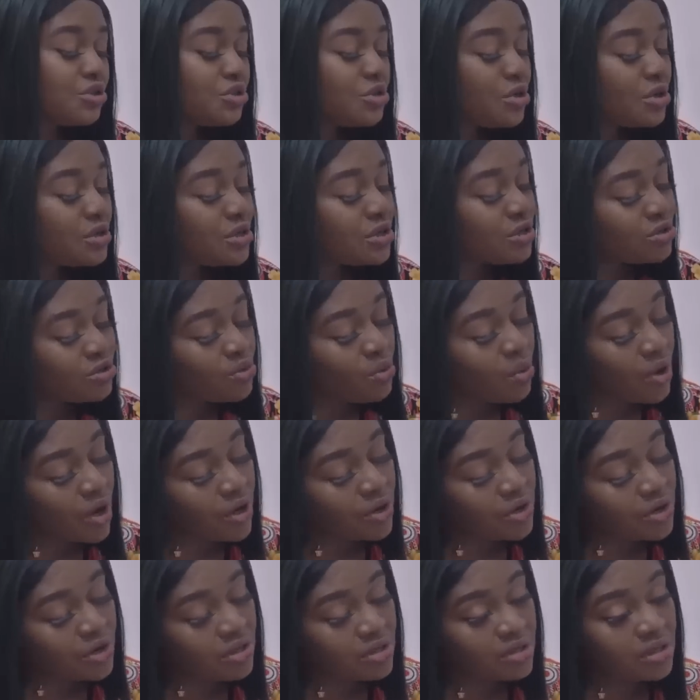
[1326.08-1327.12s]
Okay, don't
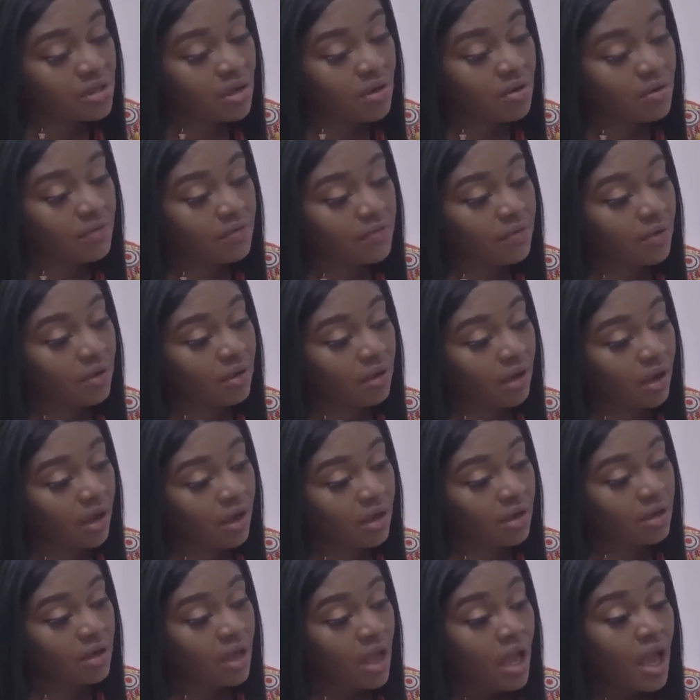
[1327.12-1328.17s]
worry.
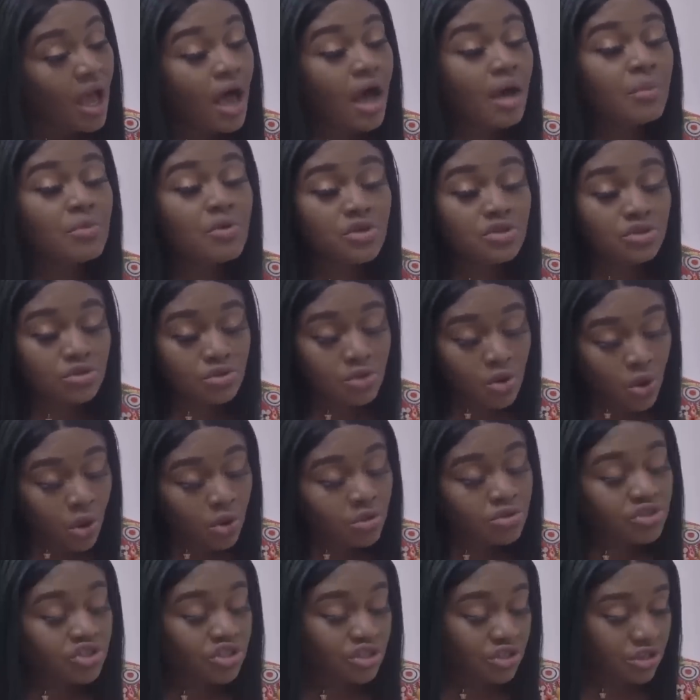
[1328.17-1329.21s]
I am going to call
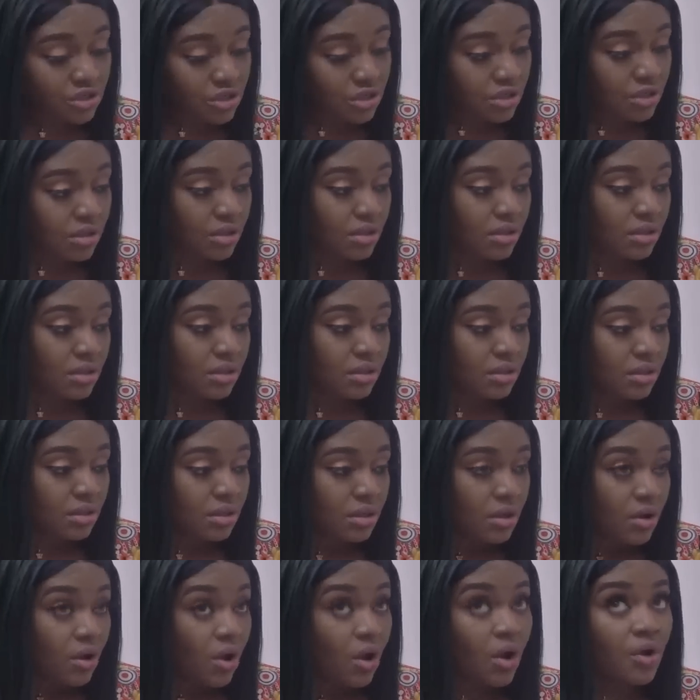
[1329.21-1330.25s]
Chidi myself.
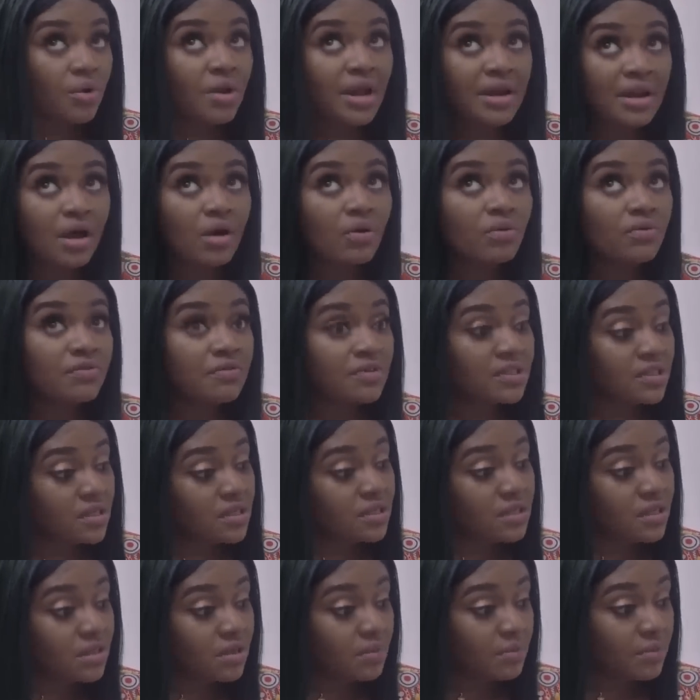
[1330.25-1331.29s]
Or rather, I'm
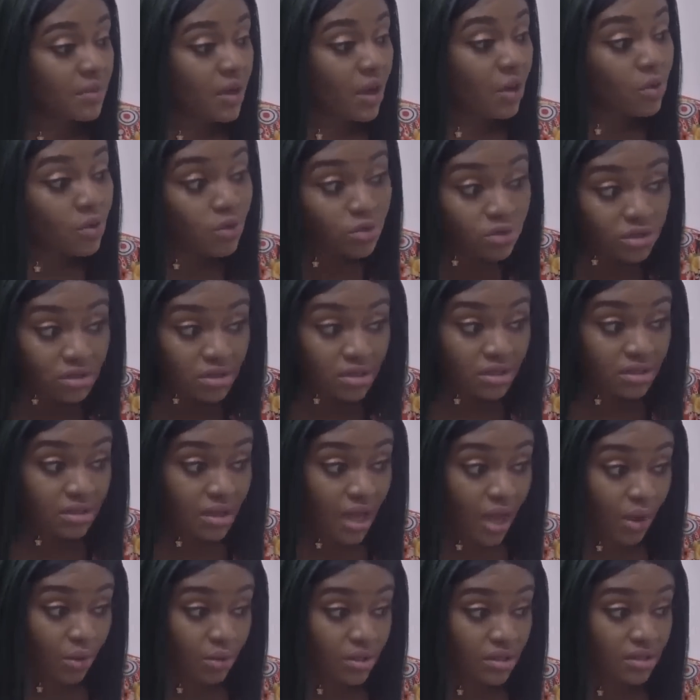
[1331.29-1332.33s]
going to go to his
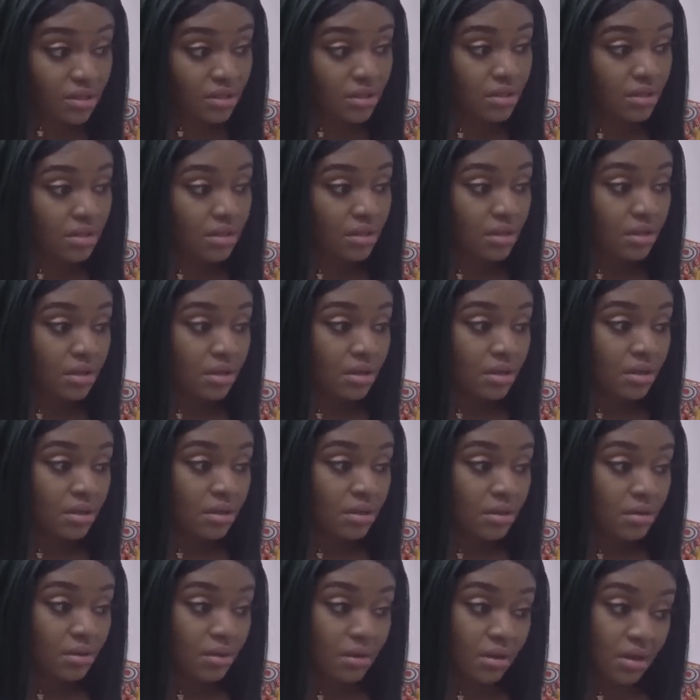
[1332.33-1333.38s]
house and see
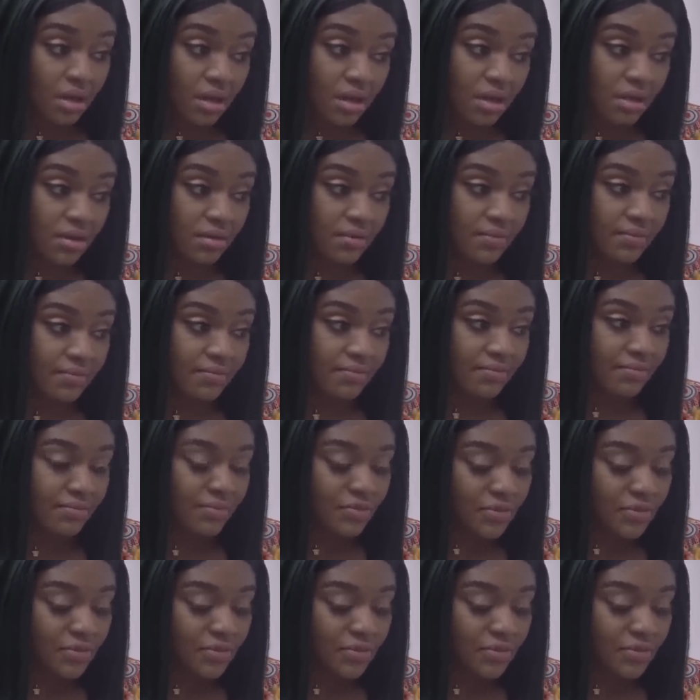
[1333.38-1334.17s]
him, okay?